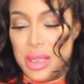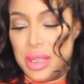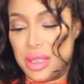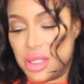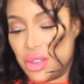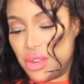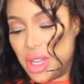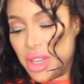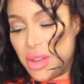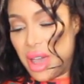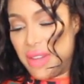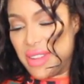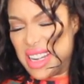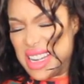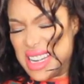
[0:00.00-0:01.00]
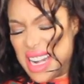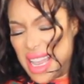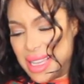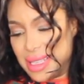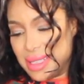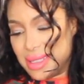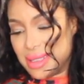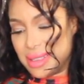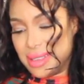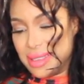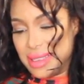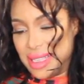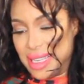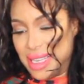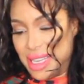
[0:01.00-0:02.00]
So now you'll have a nice,
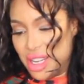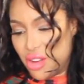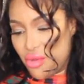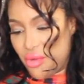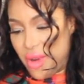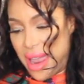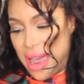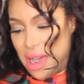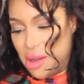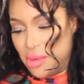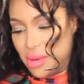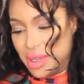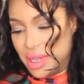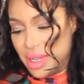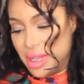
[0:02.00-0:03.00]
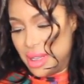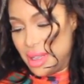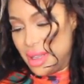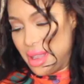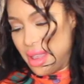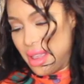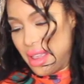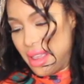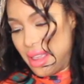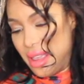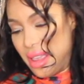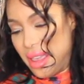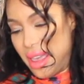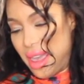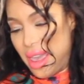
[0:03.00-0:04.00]
clean, round
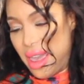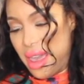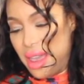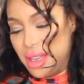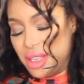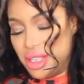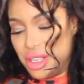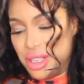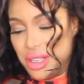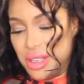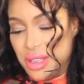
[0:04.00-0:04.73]
edge.